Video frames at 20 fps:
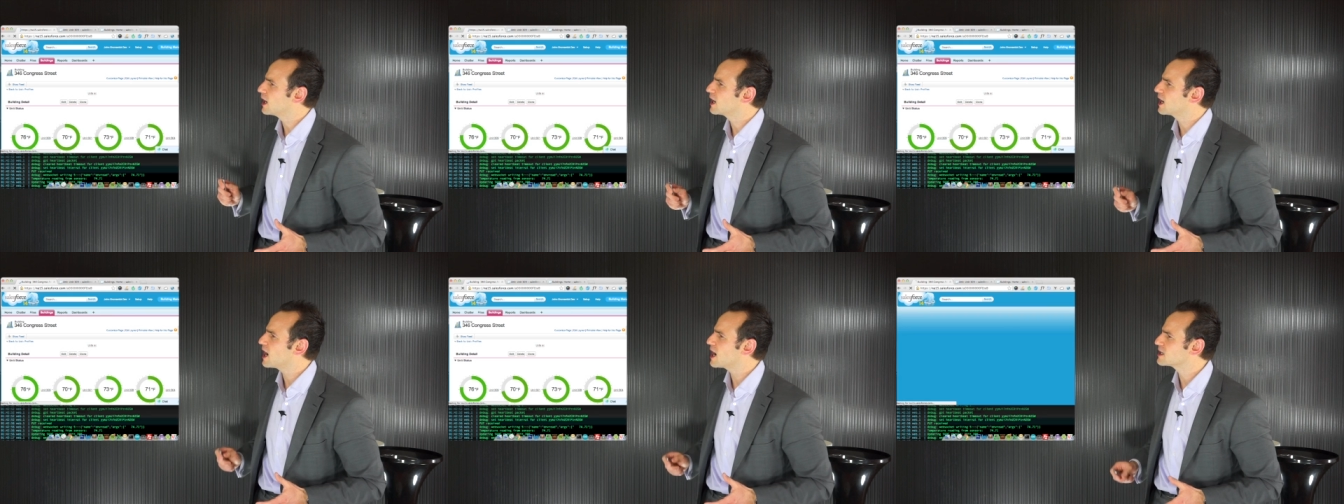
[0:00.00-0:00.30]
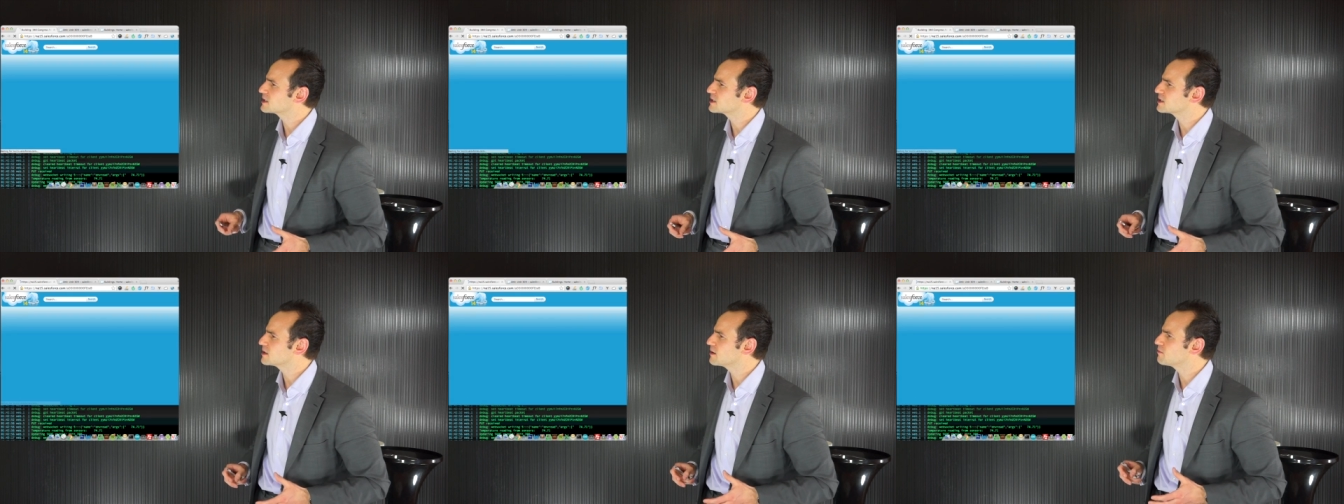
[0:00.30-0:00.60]
a
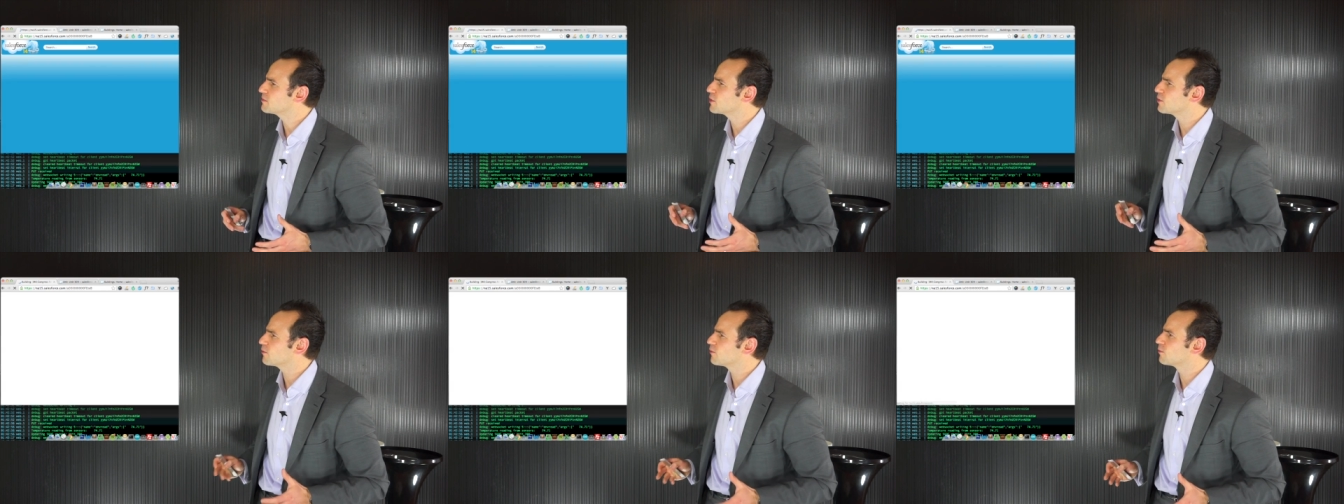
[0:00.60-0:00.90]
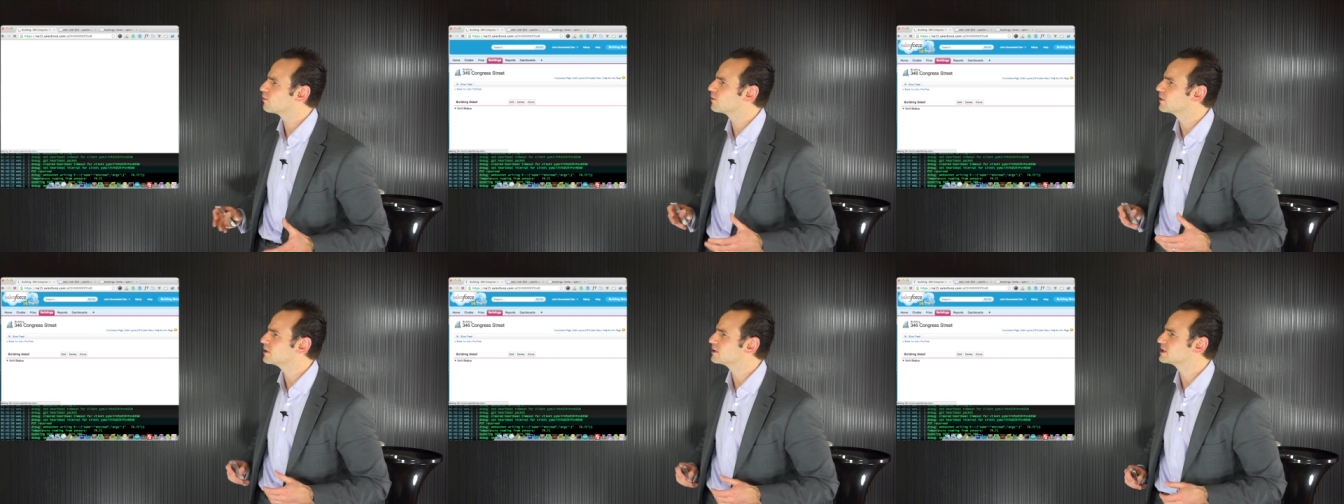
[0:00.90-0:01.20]
custom
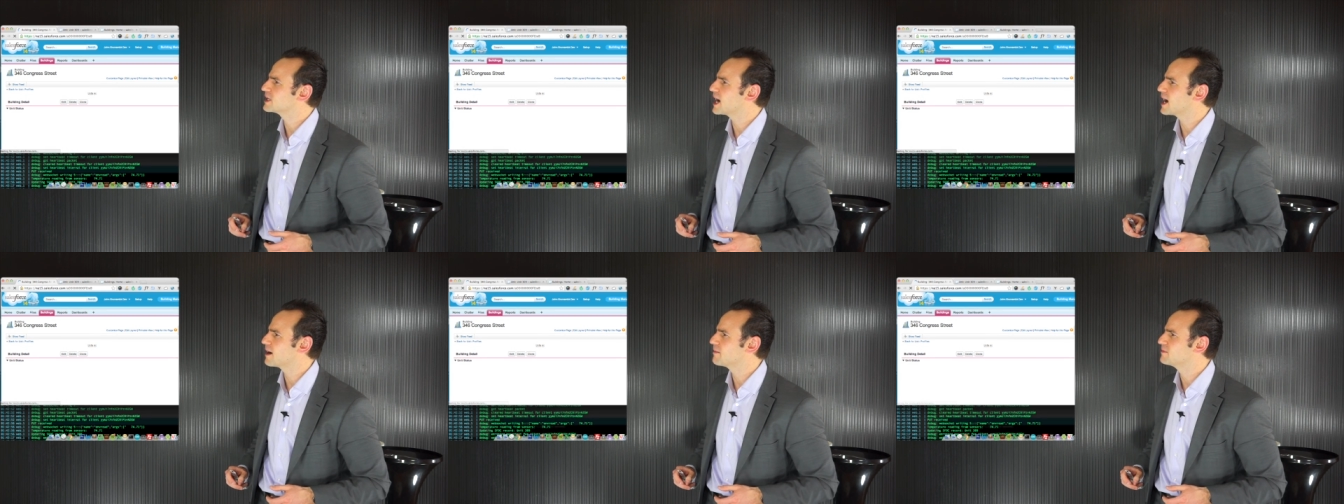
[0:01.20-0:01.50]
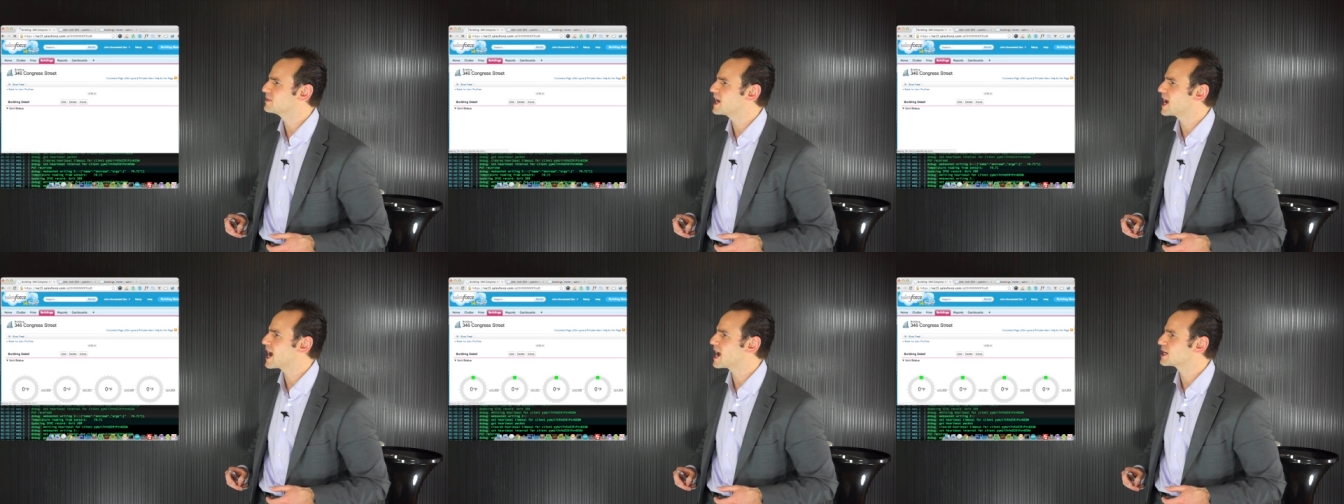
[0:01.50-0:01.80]

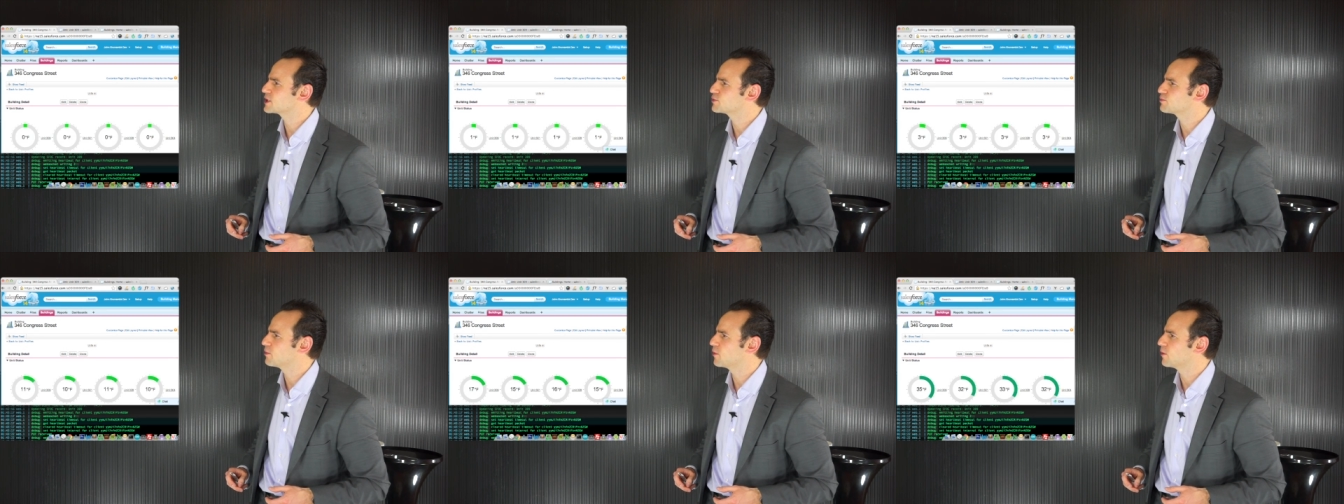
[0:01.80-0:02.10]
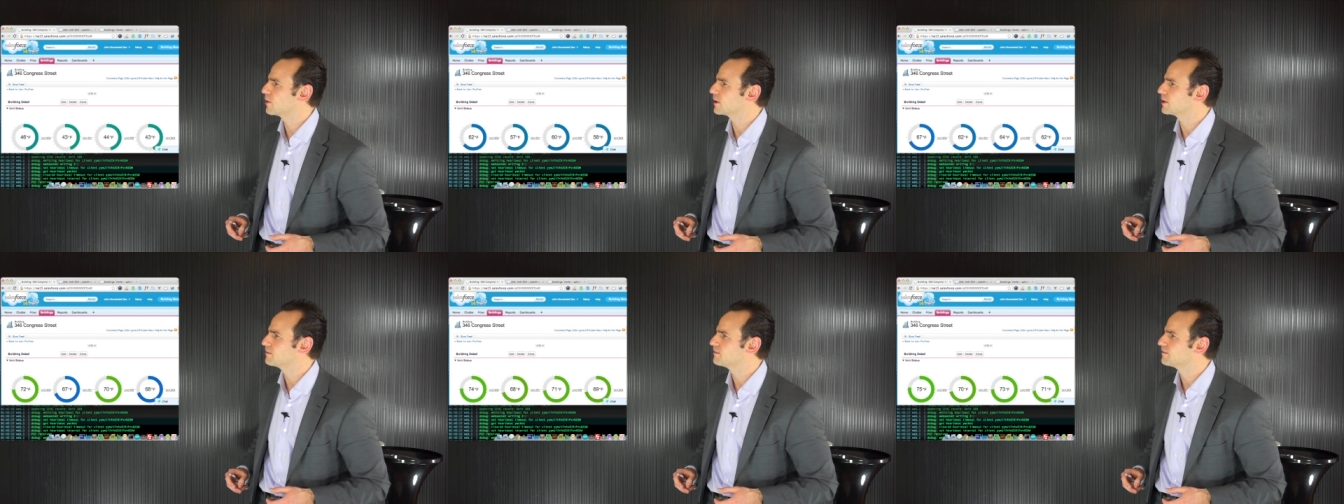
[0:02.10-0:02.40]
real-time
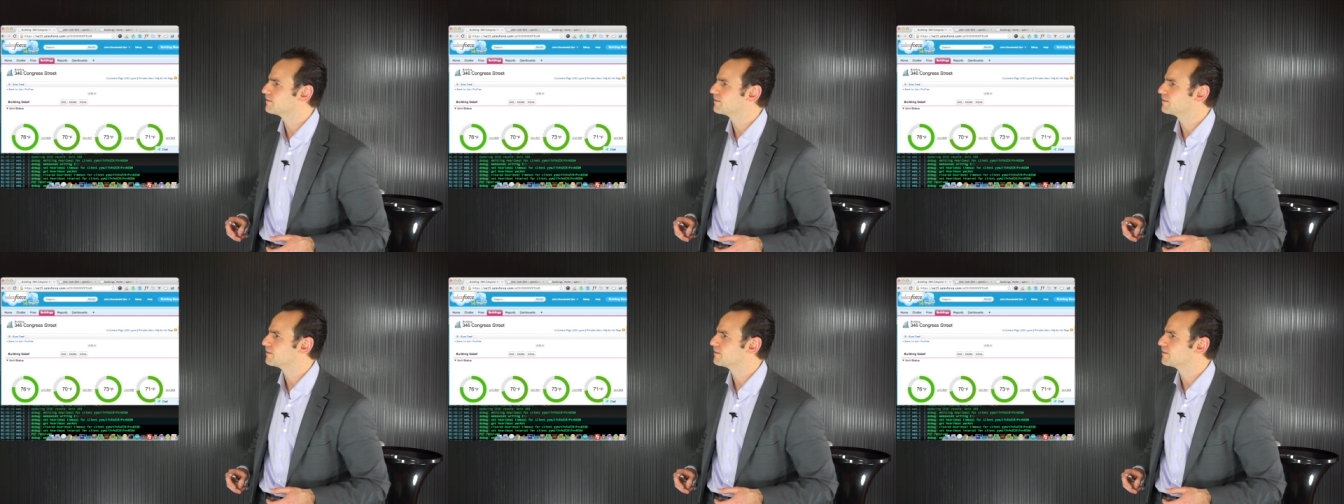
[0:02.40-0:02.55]
dashboard